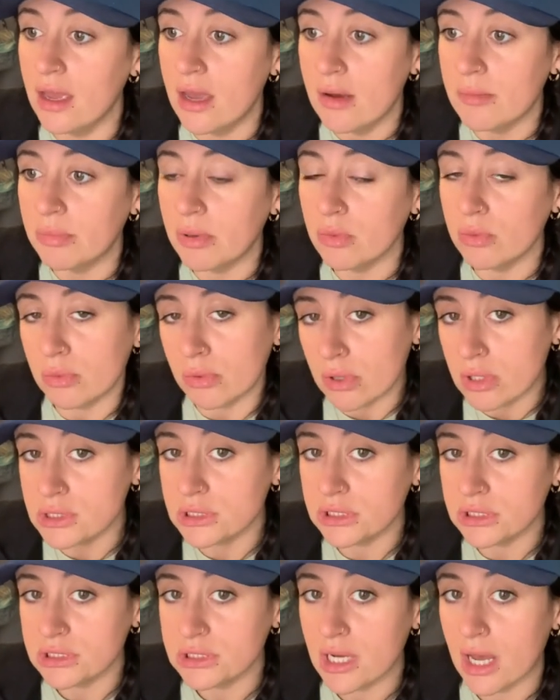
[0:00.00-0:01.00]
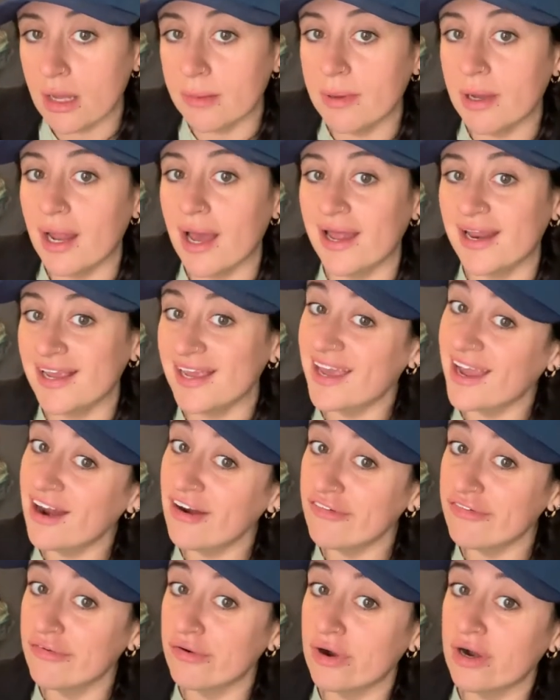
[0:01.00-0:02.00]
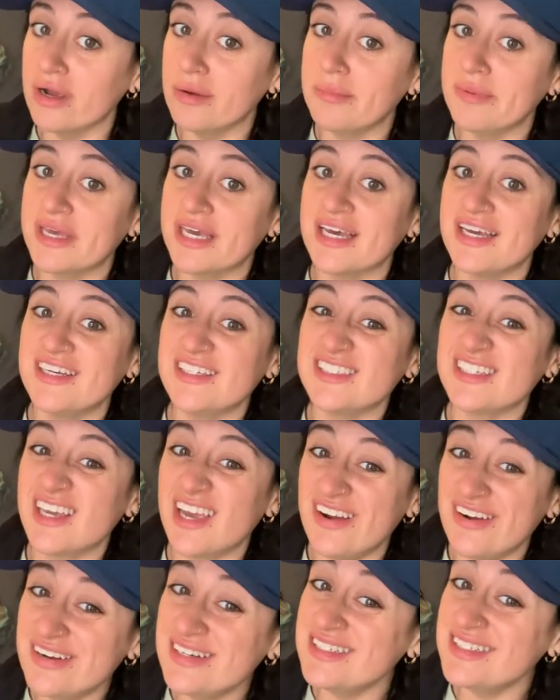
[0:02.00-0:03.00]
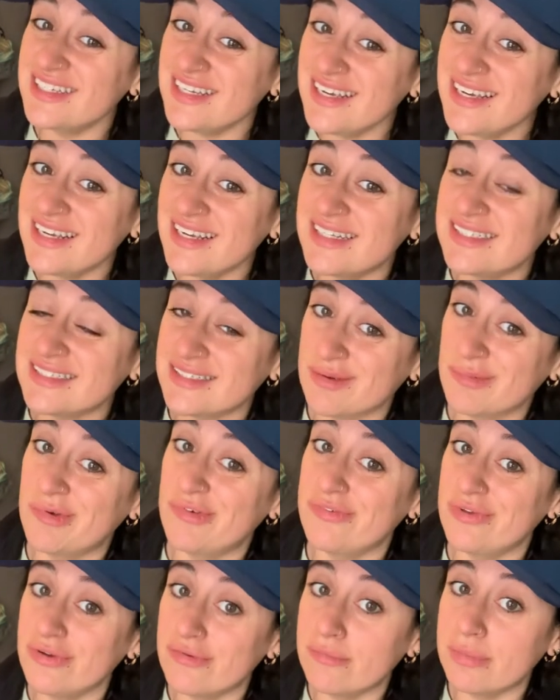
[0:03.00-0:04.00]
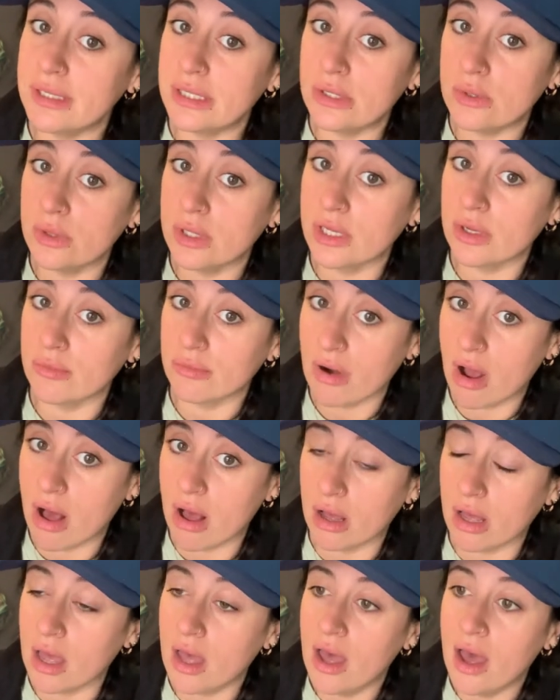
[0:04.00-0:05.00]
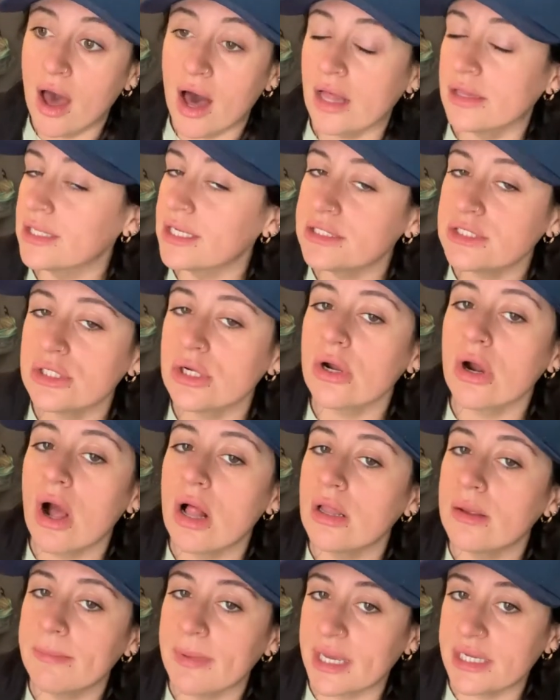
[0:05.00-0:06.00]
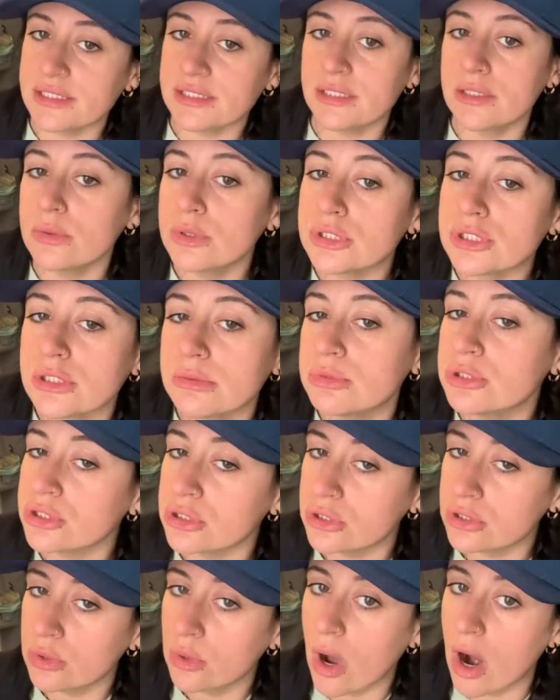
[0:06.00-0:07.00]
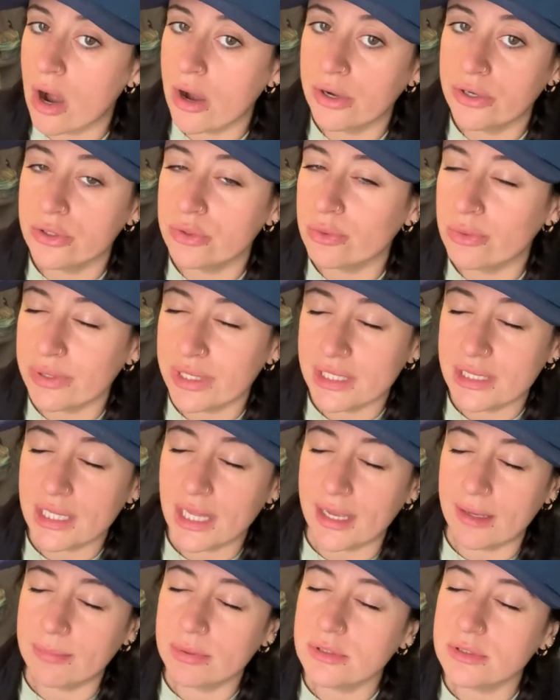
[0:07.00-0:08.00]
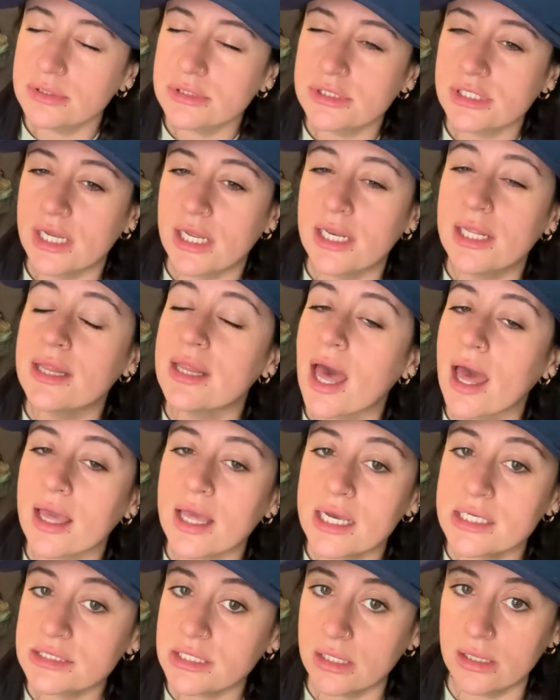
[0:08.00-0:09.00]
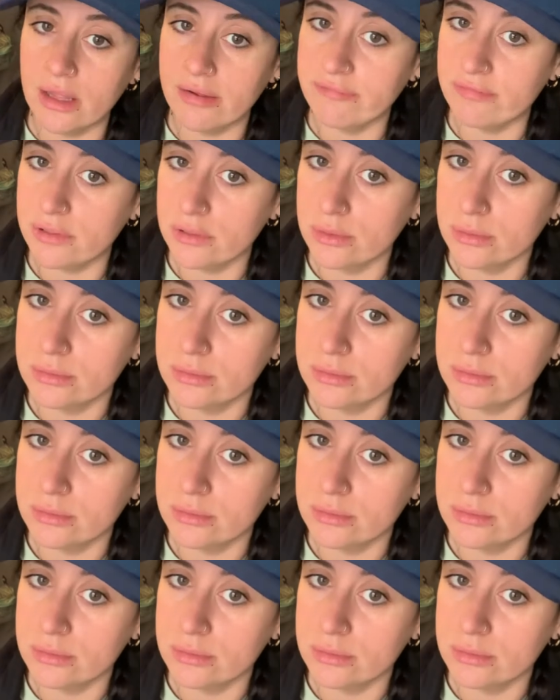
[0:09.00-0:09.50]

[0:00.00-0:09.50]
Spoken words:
But we're also going to talk about how to care for it, because guaranteed some of you have been doing it wrong, unless you're all amazing, which I'm sure you are, and you read labels, and in that case I love you.